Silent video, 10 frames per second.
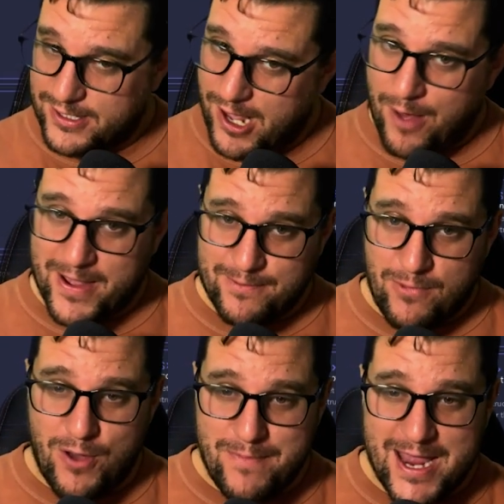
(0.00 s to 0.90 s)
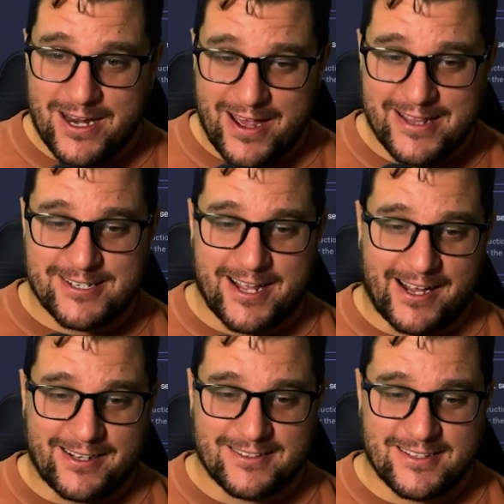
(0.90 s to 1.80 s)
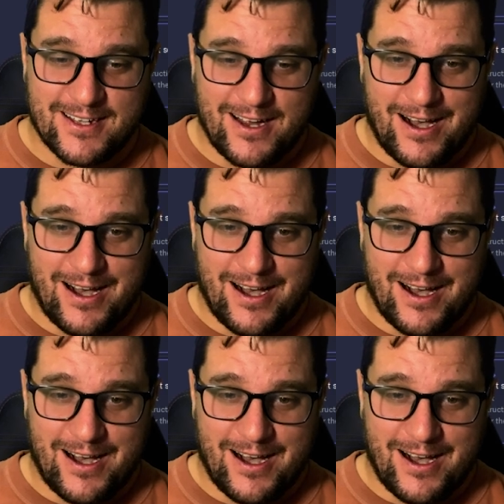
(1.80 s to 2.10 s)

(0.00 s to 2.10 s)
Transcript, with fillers: I mean, my immediate instinct